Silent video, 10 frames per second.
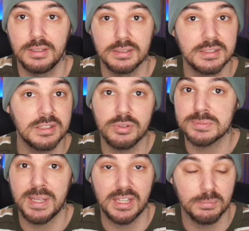Nintendo
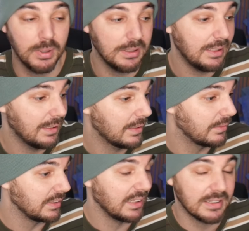is making money,
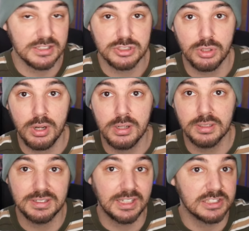the yen is
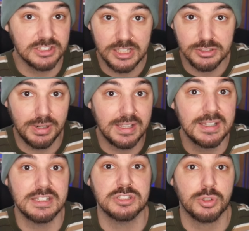strong, the exchange rate
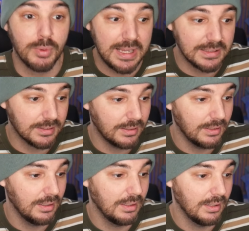is great.
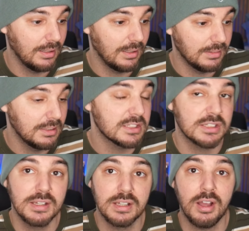
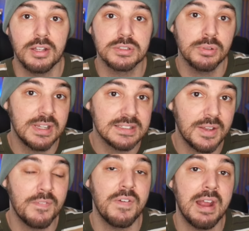This console is
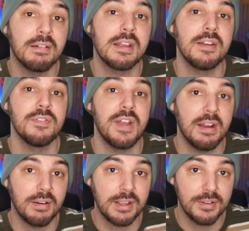very,
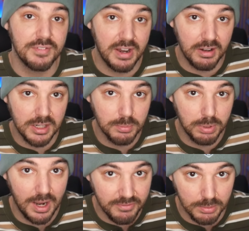very, very
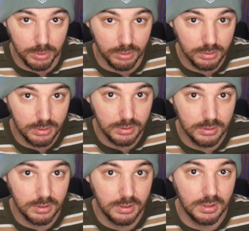profitable.
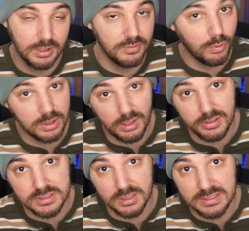
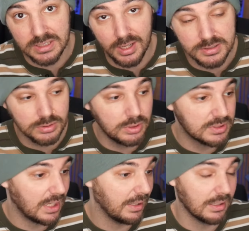$40 on each console, you
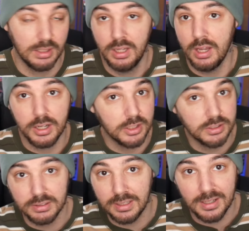sell like a
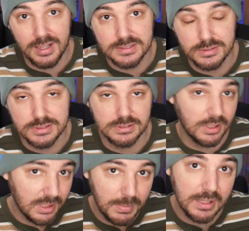quadrillion consoles,
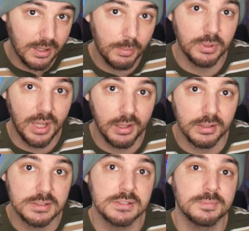you're gonna make a couple
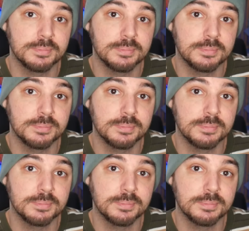dollars.